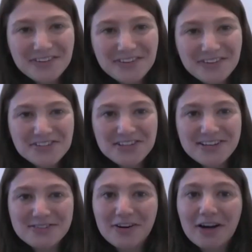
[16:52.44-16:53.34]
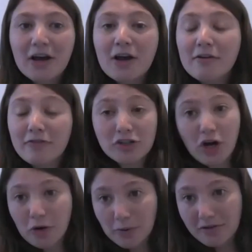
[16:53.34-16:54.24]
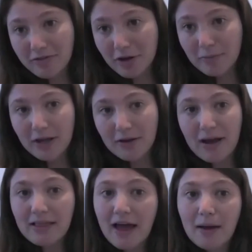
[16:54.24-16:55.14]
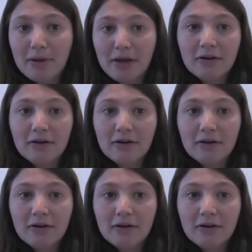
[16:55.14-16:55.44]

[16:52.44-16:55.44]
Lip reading: species. Or for Shark Week filming, my lab and